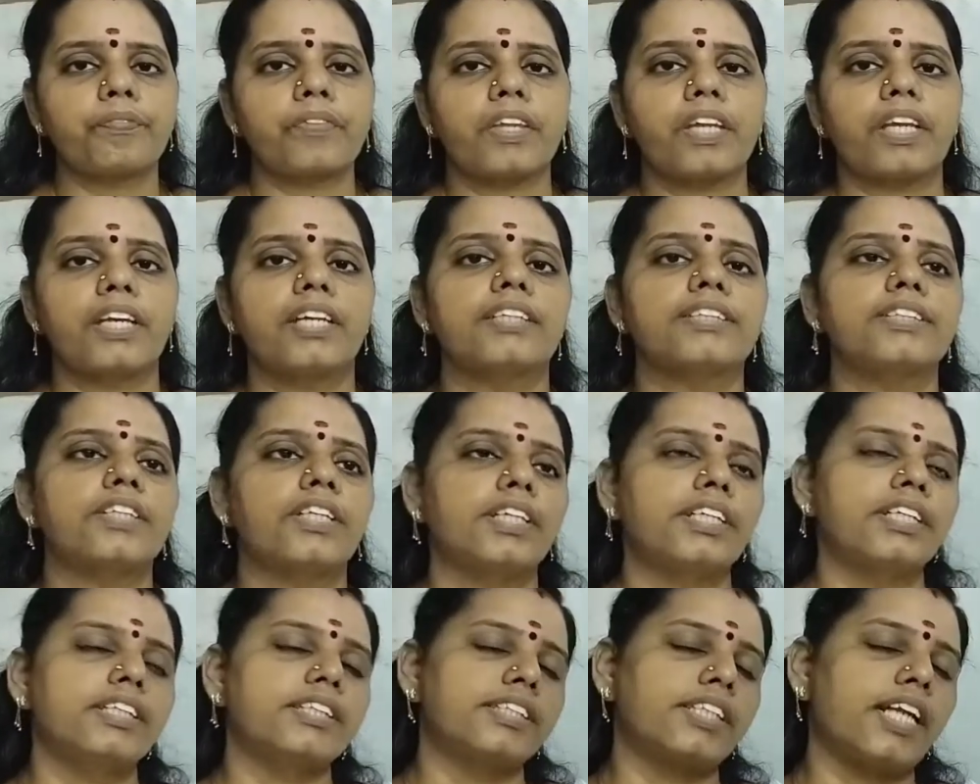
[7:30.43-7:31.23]
Okay, so
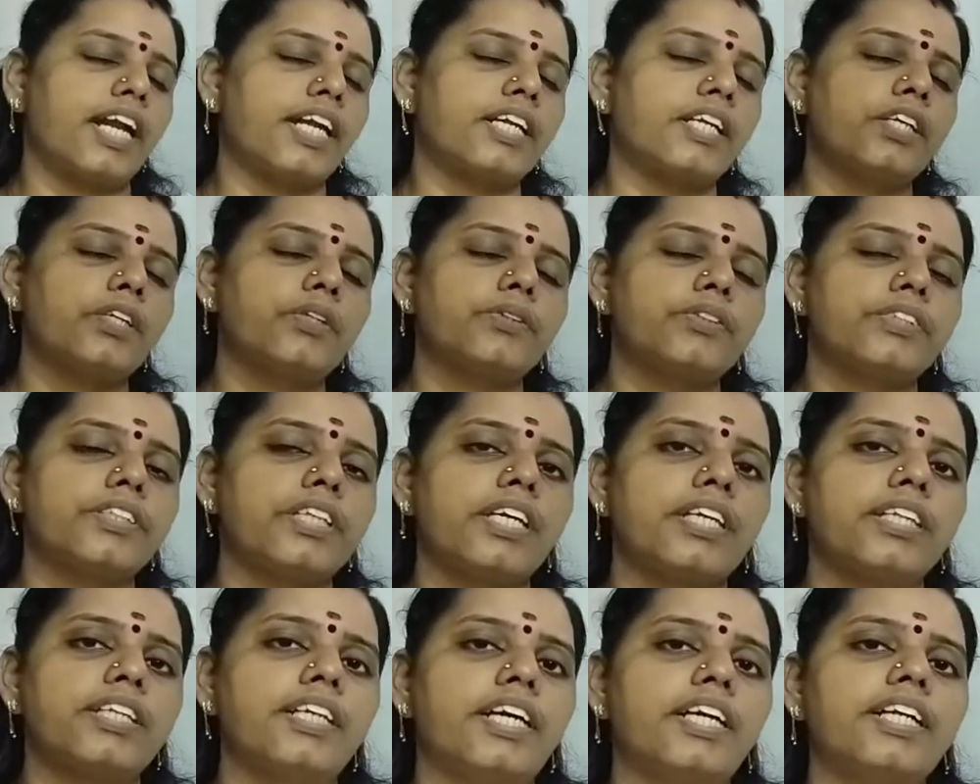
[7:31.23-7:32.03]
he started to
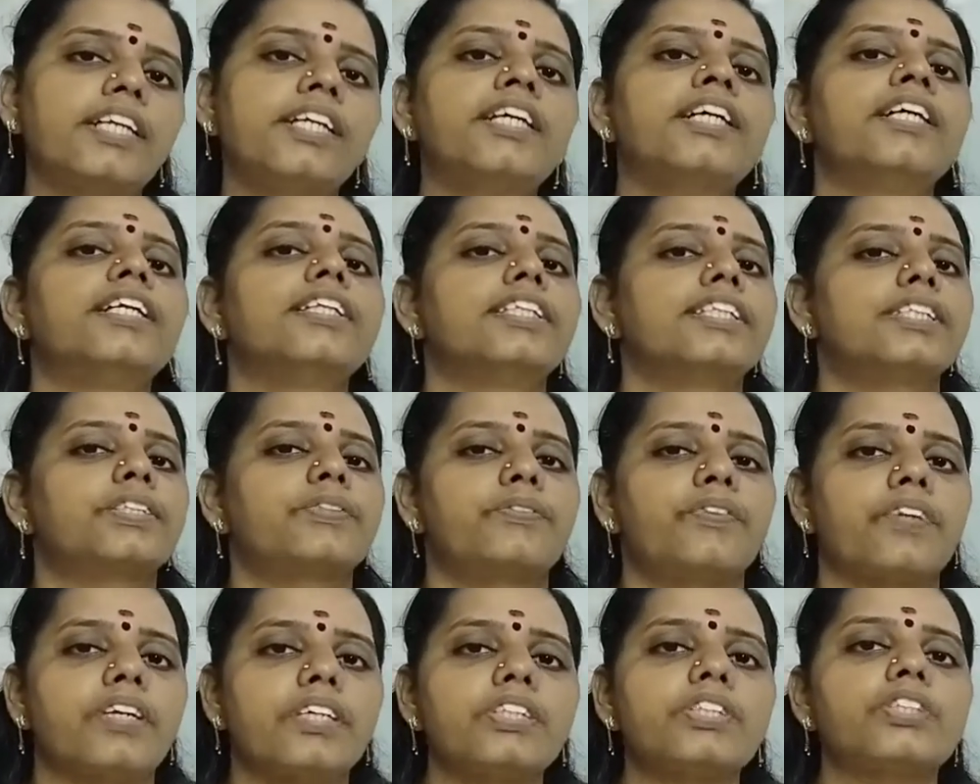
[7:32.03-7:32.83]
say that this
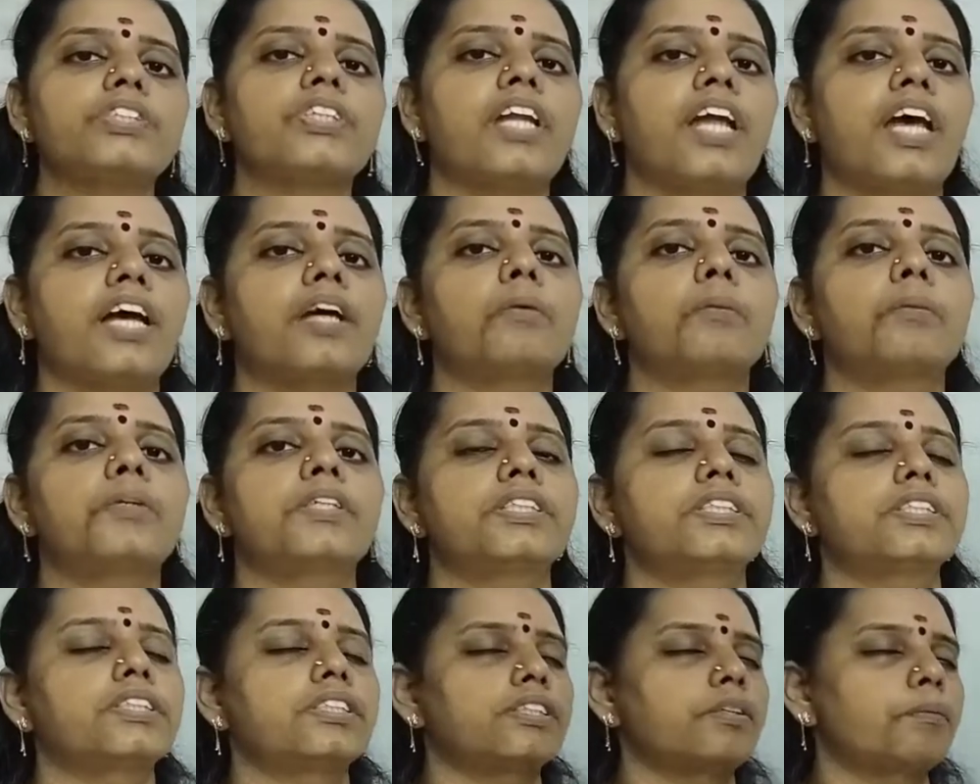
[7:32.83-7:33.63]
French
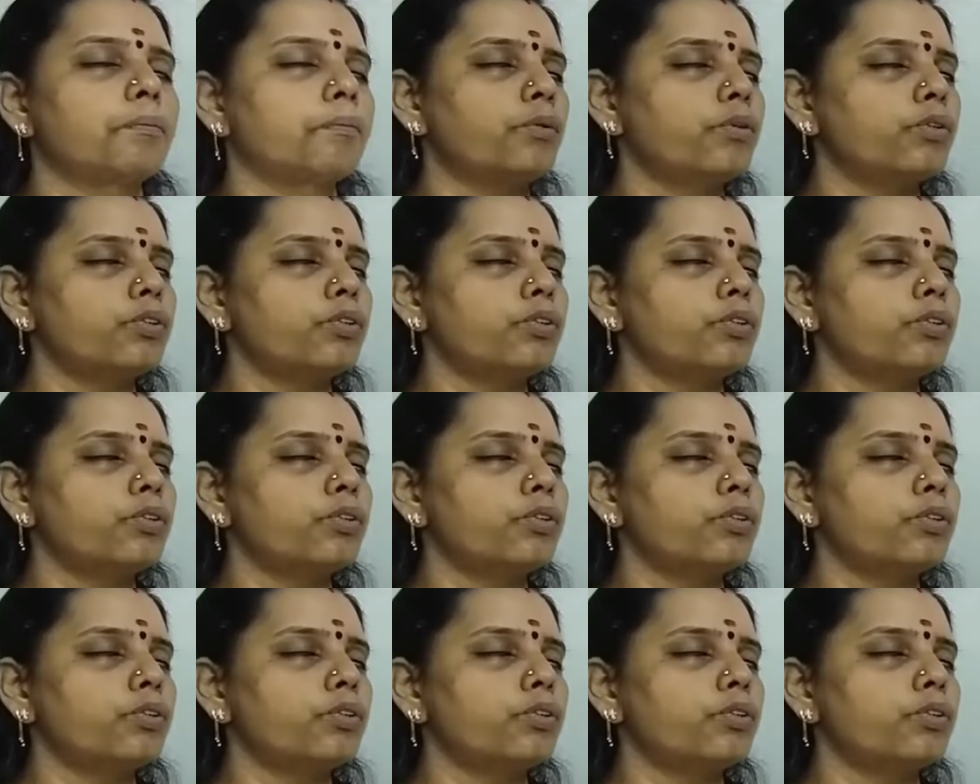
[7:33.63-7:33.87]
language is the